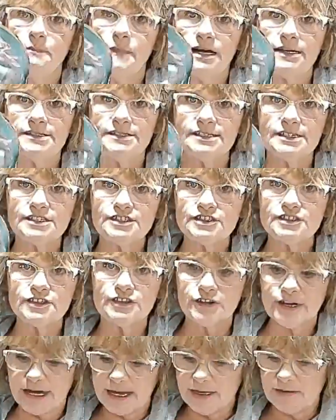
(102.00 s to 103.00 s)
my sister
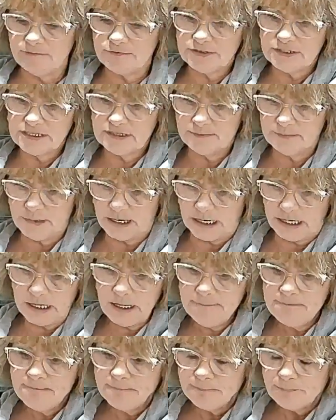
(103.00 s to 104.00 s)
gave to
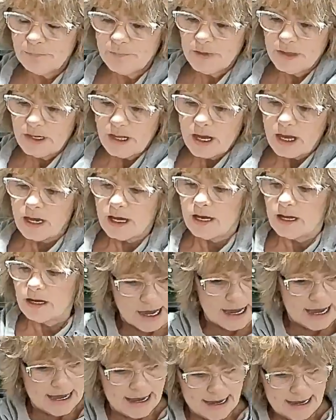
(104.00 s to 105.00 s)
me,
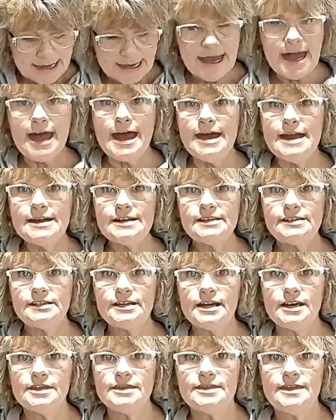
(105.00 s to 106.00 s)
and
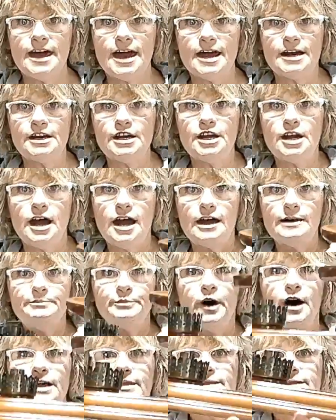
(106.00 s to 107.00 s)
then I
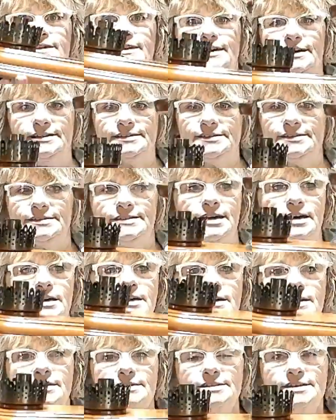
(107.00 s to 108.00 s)
bought this.
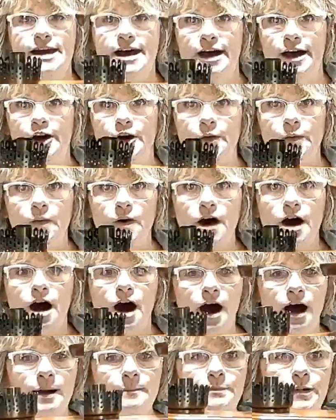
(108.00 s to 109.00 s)
Now,
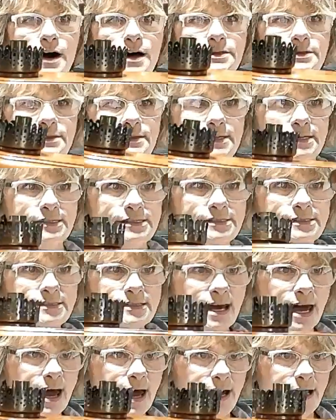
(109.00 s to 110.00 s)
I bought this
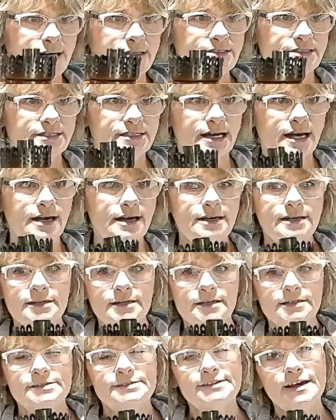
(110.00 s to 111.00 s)
at
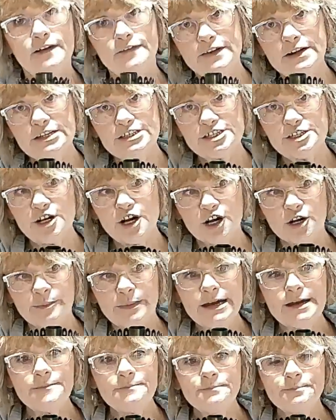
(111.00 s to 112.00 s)
Salvation
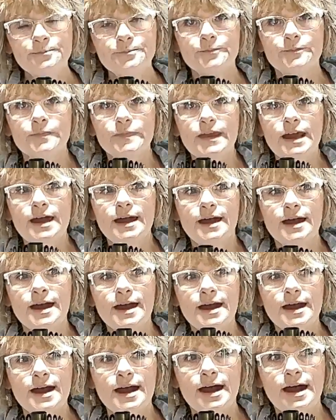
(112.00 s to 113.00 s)
Army,
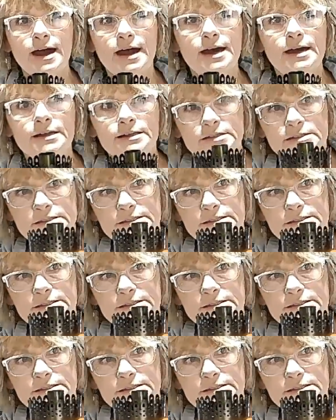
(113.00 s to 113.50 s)
and